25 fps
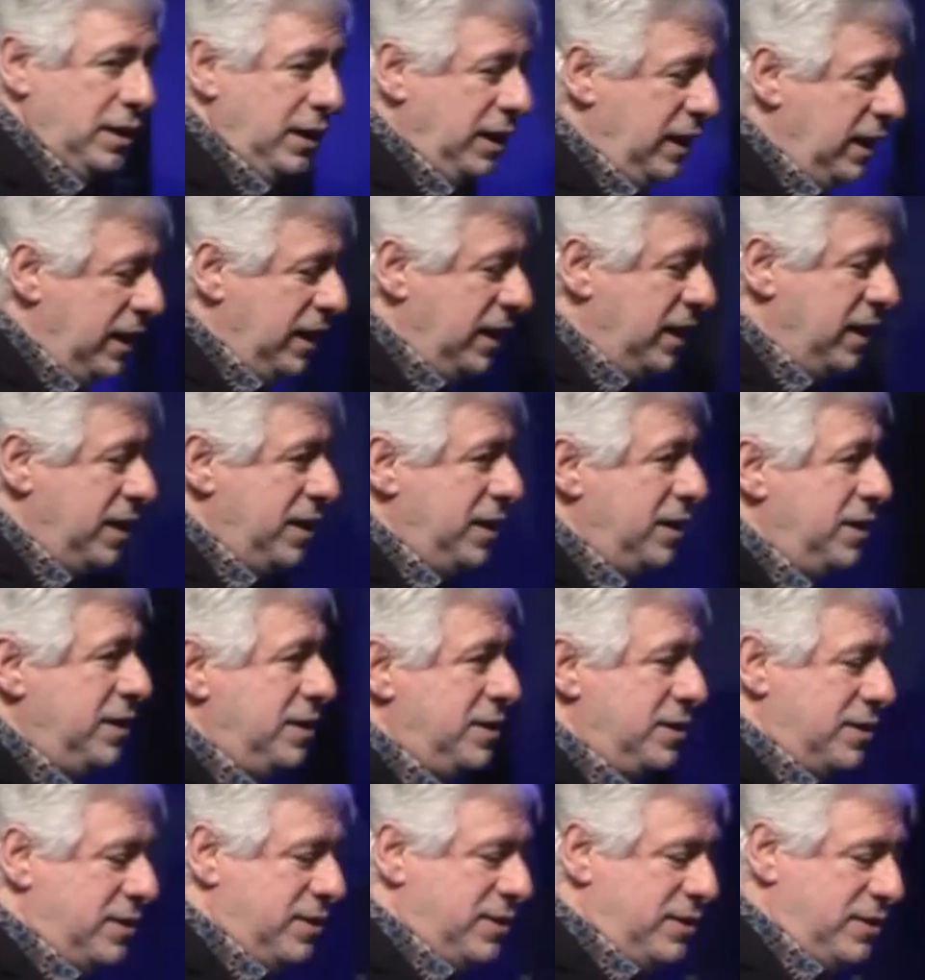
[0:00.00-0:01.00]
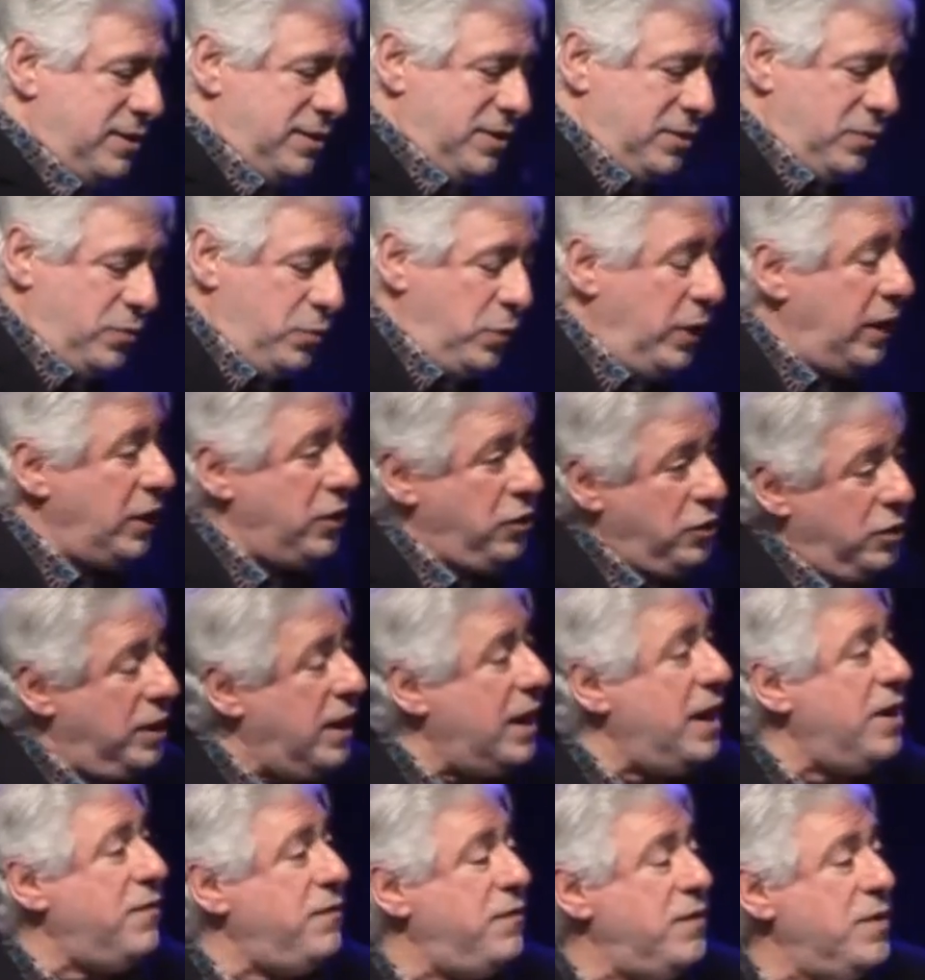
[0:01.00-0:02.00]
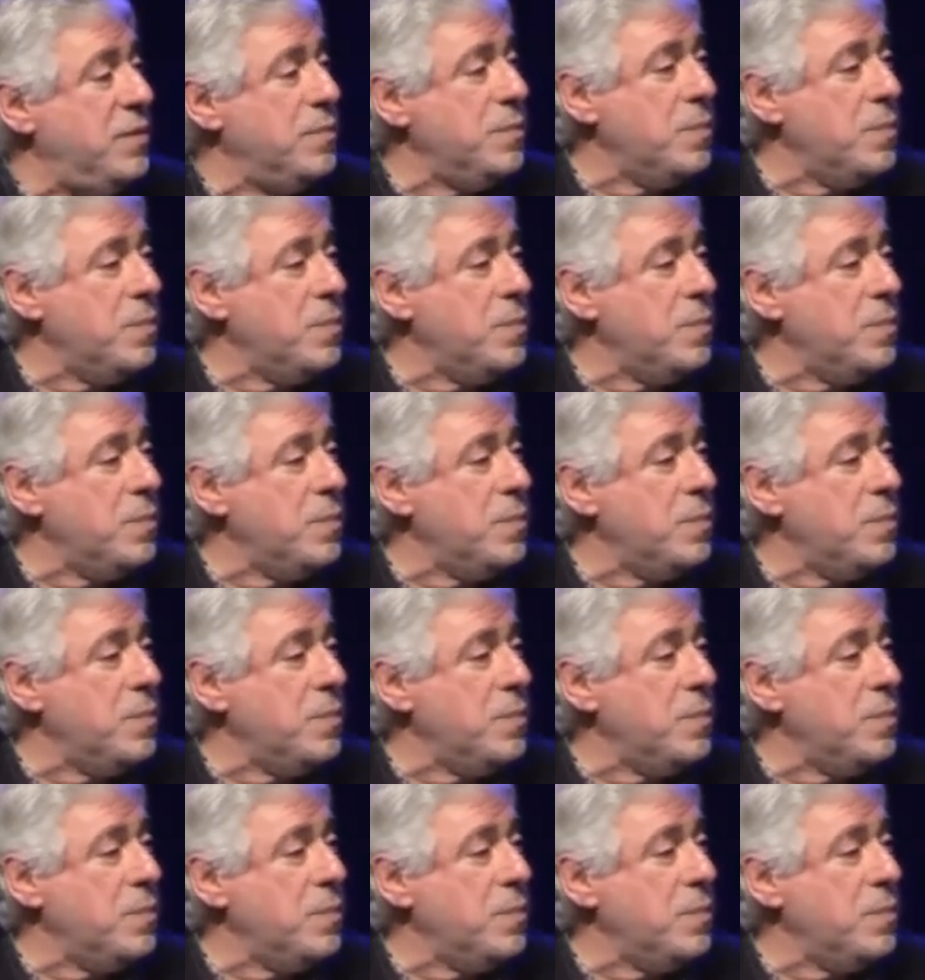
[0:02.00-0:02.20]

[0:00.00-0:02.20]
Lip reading: Is when you have